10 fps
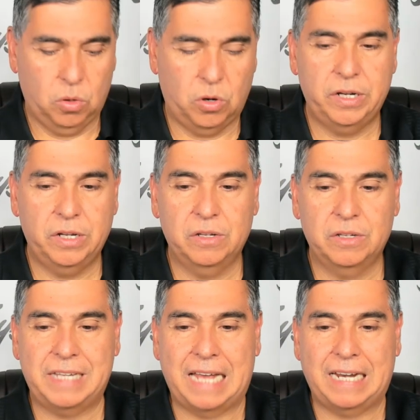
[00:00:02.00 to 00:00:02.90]

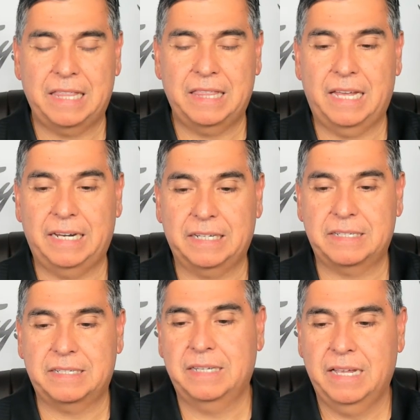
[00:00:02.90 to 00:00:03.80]
Orioles and
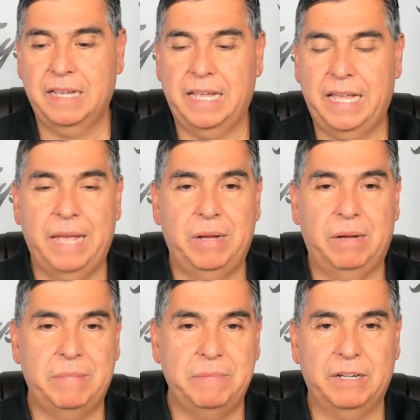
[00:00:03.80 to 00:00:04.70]
Athletics
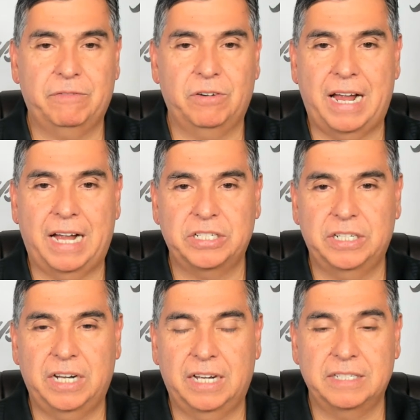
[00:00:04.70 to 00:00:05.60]
MLB pick for
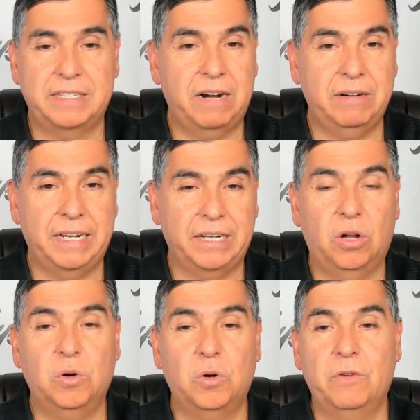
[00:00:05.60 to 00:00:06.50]
action on Saturday.
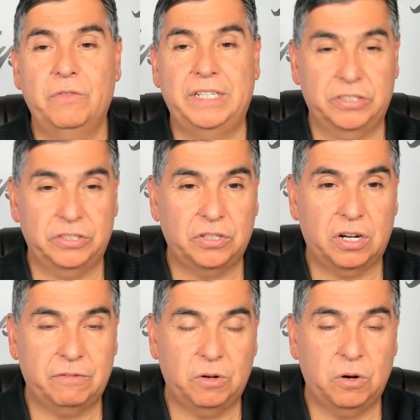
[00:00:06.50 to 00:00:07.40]
Cole Irvin is a
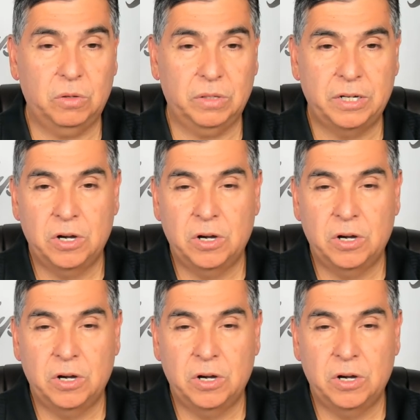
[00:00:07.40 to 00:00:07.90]
starter for Oakland.